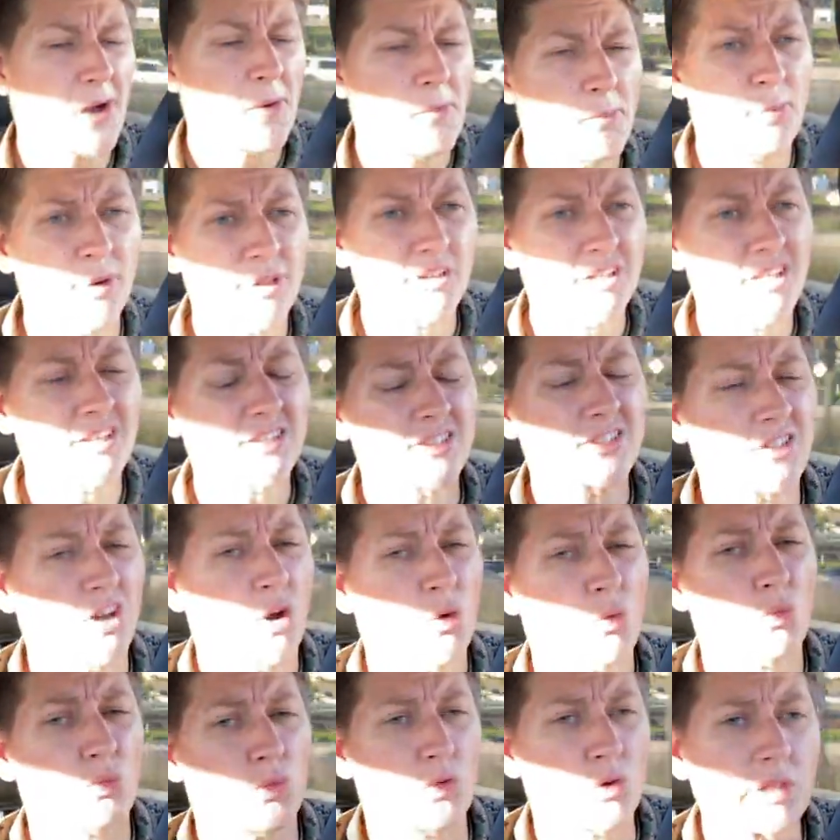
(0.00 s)
But that's
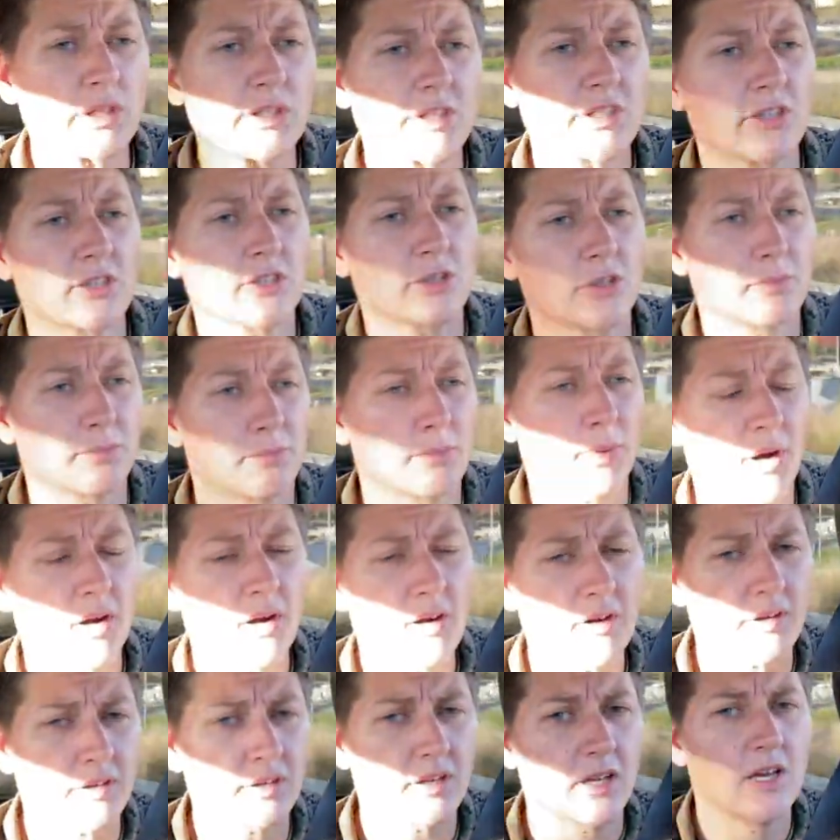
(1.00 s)
a really good
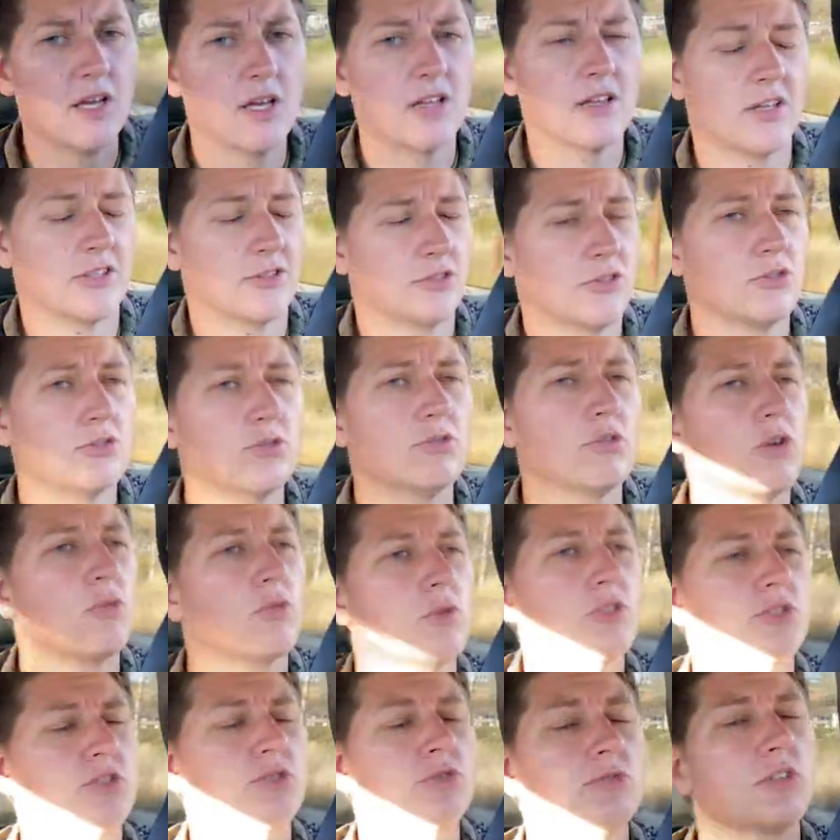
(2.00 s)
perk. Like, do you know
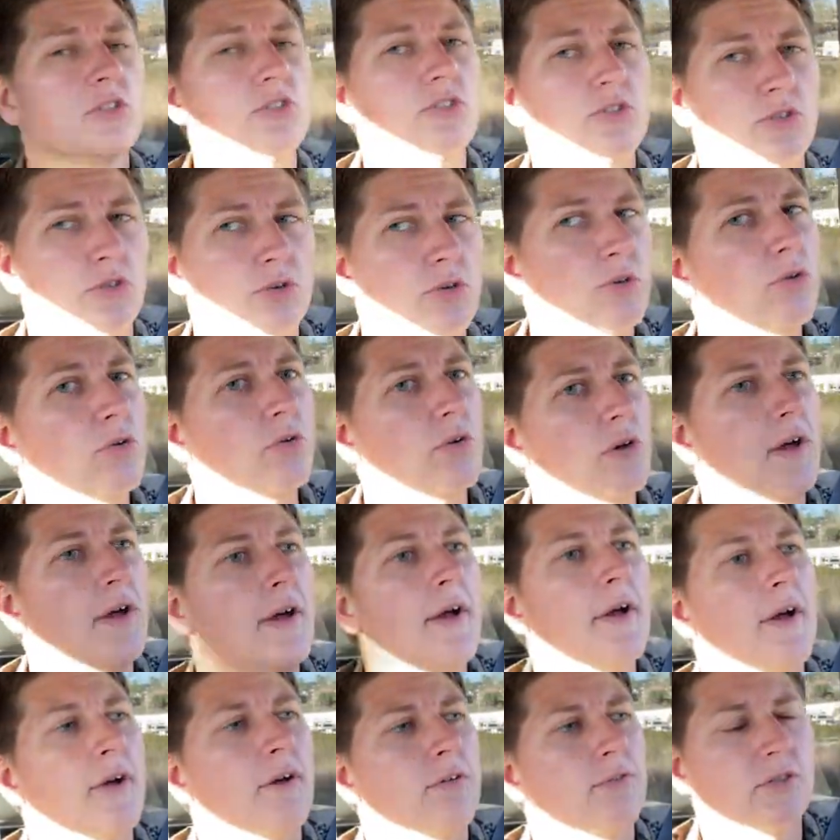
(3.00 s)
what you can do
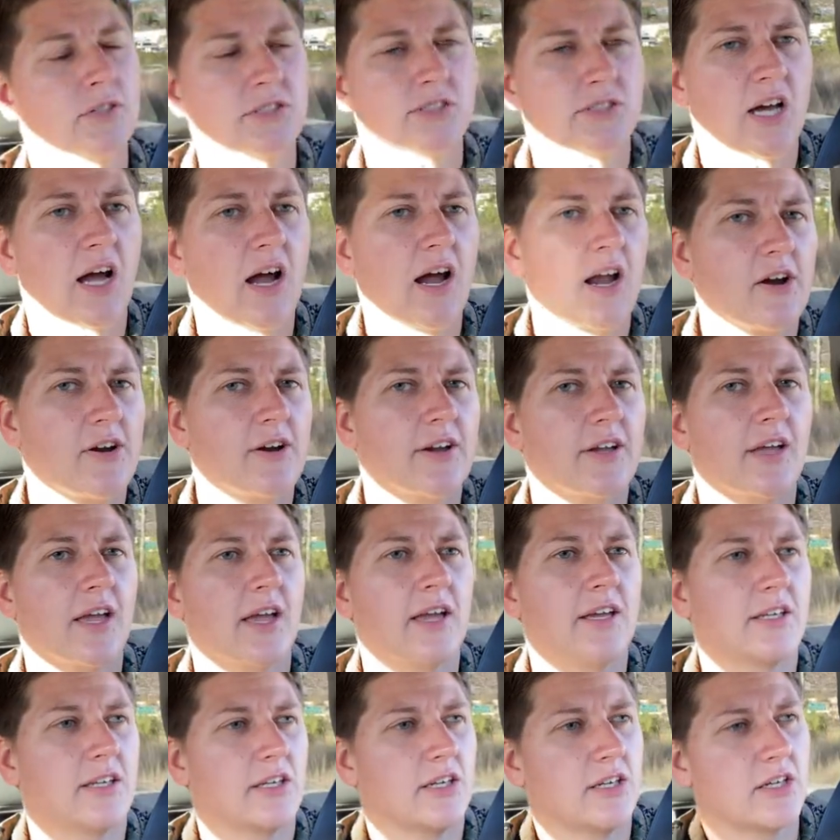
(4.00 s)
retiring
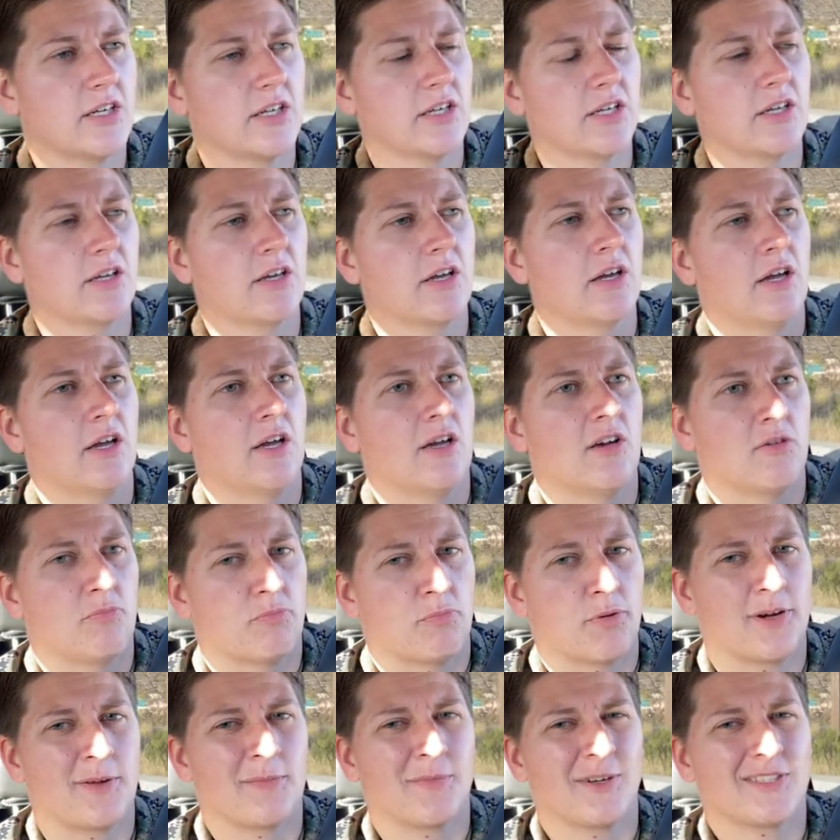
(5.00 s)
and getting
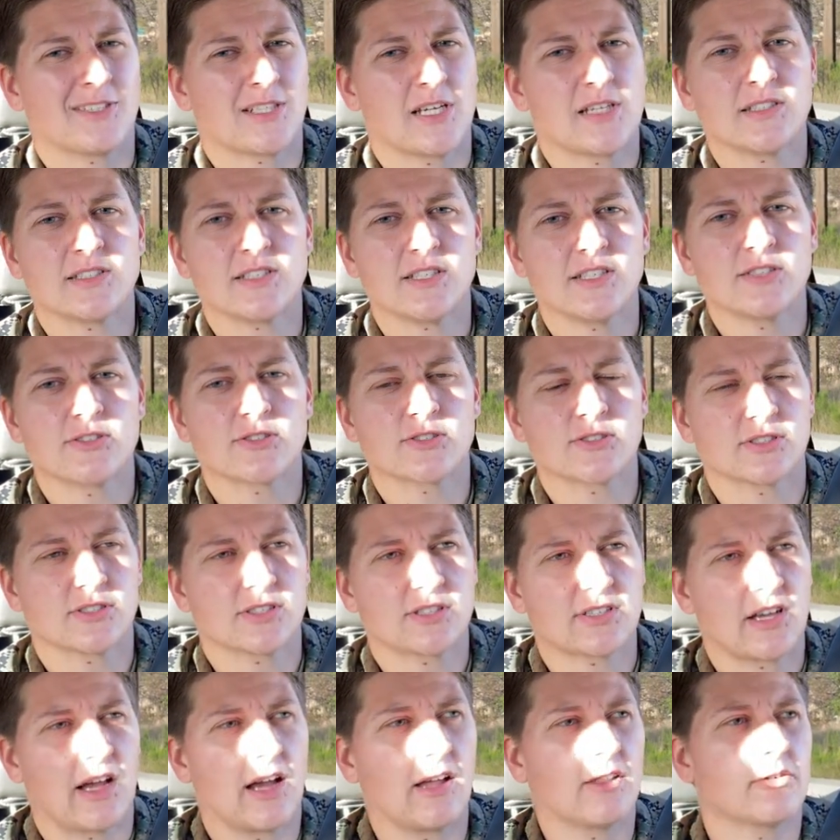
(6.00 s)
pretty much a teacher's
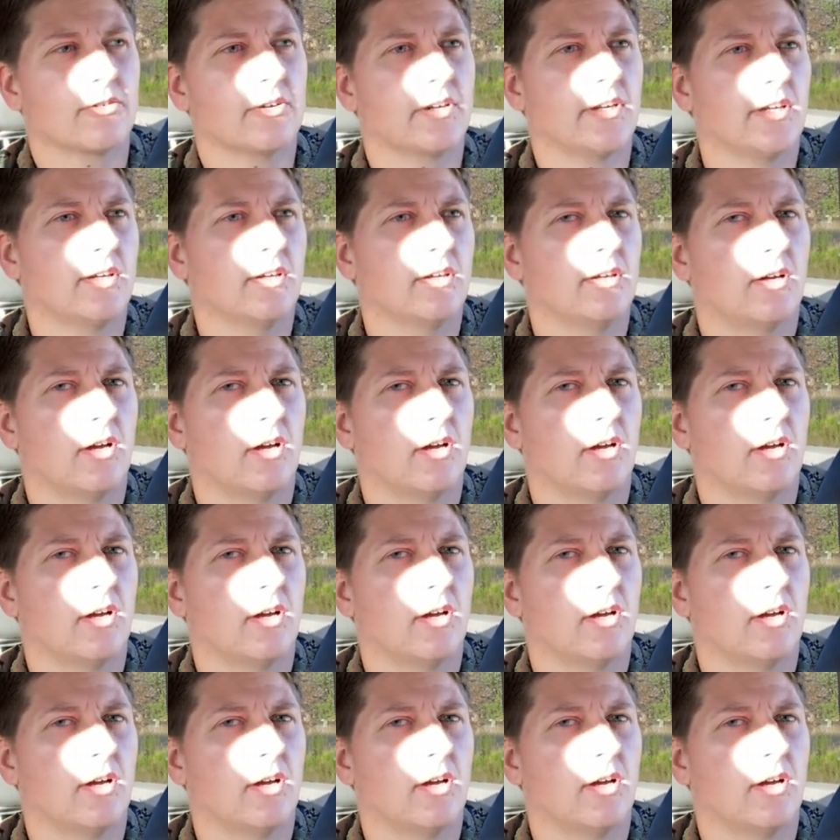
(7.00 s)
salary?